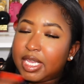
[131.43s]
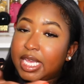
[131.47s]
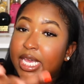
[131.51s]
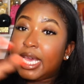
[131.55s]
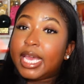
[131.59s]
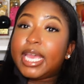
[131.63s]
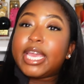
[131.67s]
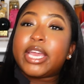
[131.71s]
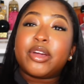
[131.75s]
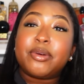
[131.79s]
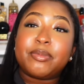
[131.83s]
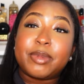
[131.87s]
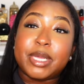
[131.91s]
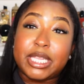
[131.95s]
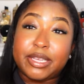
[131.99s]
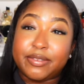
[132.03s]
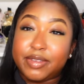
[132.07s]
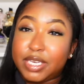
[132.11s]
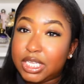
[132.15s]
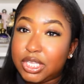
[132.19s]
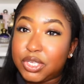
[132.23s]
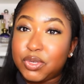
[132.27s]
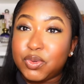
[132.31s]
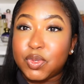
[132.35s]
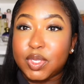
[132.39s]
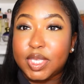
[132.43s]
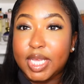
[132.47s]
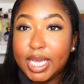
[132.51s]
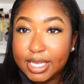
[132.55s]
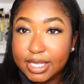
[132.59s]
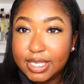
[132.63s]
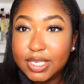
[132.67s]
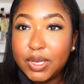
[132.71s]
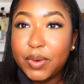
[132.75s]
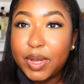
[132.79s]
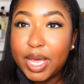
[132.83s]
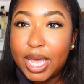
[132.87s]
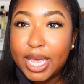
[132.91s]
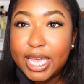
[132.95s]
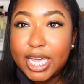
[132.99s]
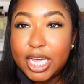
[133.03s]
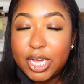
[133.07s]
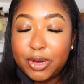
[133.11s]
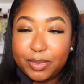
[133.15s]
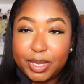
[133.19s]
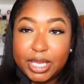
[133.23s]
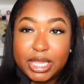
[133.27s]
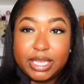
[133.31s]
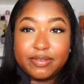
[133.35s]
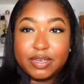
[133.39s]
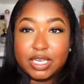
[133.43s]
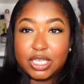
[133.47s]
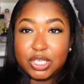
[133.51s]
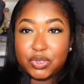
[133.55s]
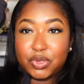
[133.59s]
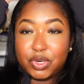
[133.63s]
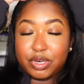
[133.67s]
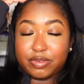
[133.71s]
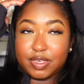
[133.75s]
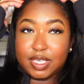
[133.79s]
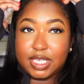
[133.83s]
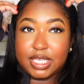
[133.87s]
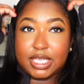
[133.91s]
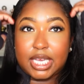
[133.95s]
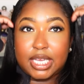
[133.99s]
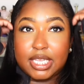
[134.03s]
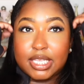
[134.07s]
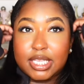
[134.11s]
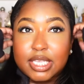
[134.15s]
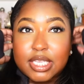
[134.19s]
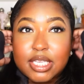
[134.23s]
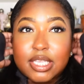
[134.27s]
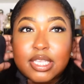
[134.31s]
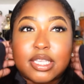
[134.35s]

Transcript: He gonna be living in two states, okay? He gonna be living in two different states.